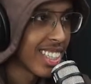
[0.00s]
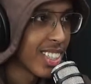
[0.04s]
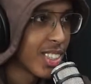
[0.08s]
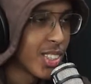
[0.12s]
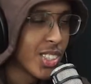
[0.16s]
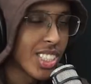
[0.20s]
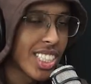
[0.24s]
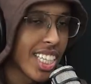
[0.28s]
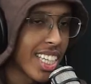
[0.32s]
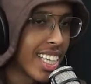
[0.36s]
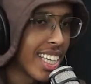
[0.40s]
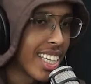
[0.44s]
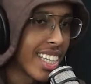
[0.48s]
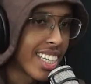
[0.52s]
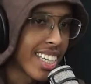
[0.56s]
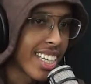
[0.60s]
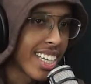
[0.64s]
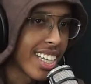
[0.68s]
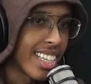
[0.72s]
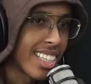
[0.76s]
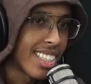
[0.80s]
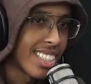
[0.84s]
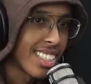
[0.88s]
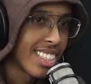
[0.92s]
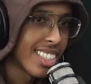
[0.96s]
Who said that
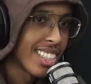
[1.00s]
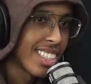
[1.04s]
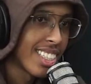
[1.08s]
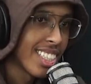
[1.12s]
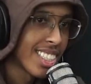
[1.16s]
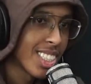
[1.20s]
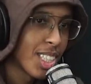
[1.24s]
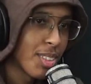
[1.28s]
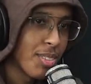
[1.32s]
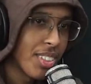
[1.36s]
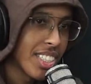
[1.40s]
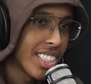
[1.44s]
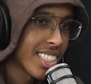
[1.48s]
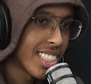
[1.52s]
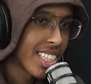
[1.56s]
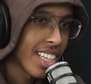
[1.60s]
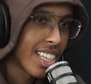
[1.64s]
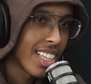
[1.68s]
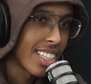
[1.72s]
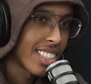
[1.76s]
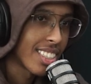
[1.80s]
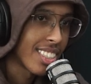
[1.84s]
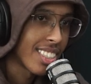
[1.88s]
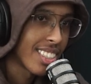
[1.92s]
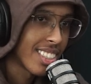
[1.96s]
again? Somebody said
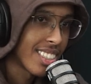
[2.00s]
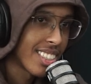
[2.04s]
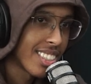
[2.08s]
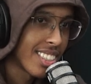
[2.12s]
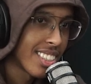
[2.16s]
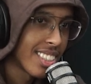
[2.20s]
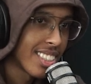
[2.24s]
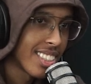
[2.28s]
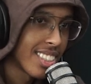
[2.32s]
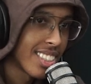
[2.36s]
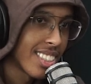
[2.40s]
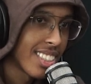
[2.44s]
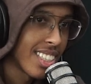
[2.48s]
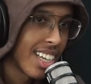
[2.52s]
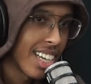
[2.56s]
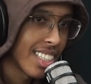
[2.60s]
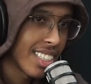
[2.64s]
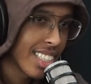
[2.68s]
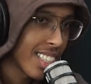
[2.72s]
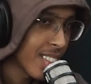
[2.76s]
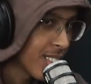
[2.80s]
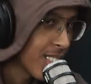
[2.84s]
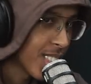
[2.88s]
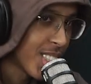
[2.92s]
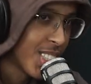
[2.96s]
it. I
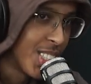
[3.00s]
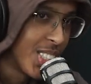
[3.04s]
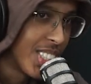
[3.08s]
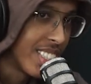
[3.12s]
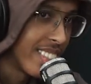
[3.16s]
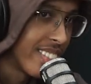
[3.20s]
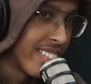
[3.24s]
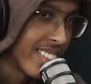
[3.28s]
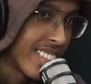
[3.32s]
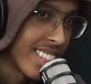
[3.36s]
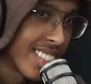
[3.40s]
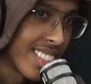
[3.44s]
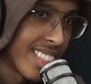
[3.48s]
think it was you, even.